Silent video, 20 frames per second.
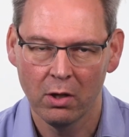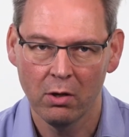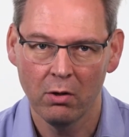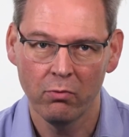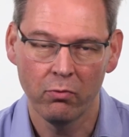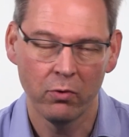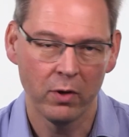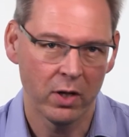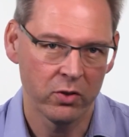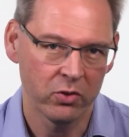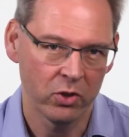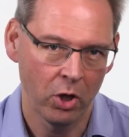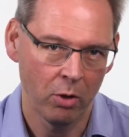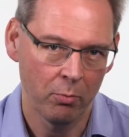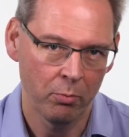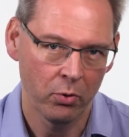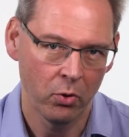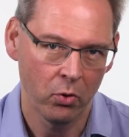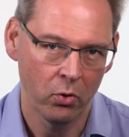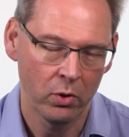For
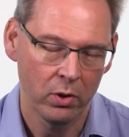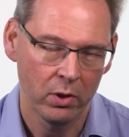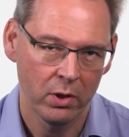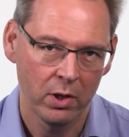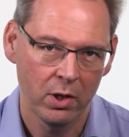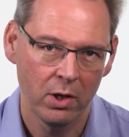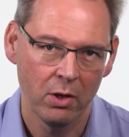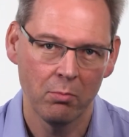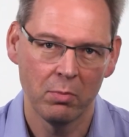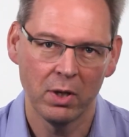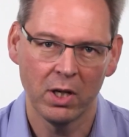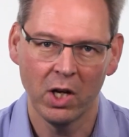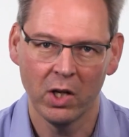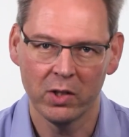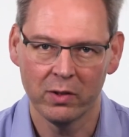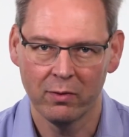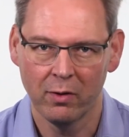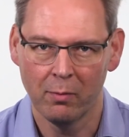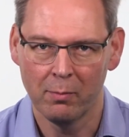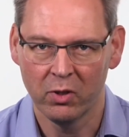example,
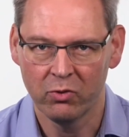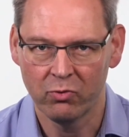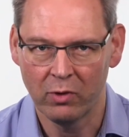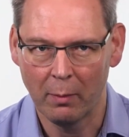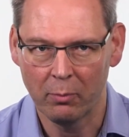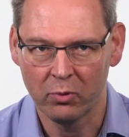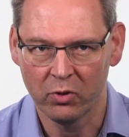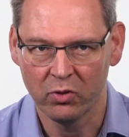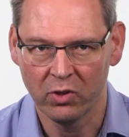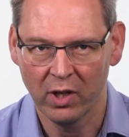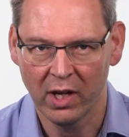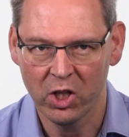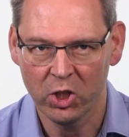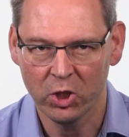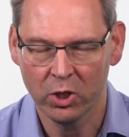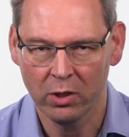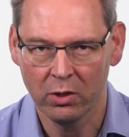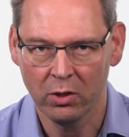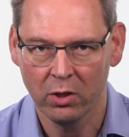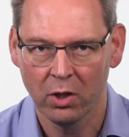because of a
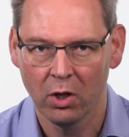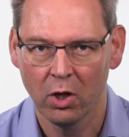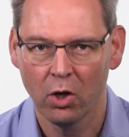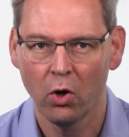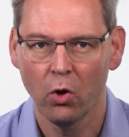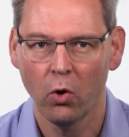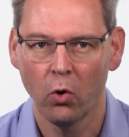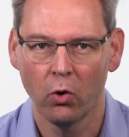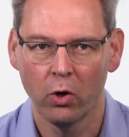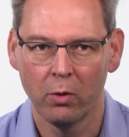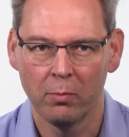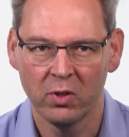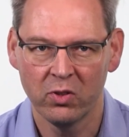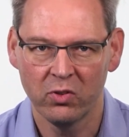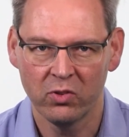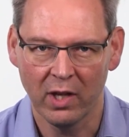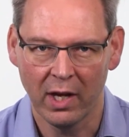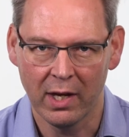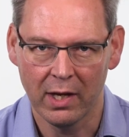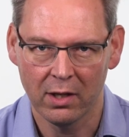misrepresentation or a
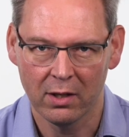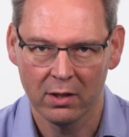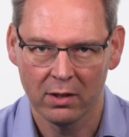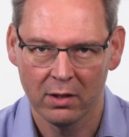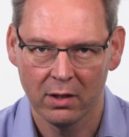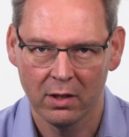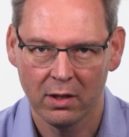mistake.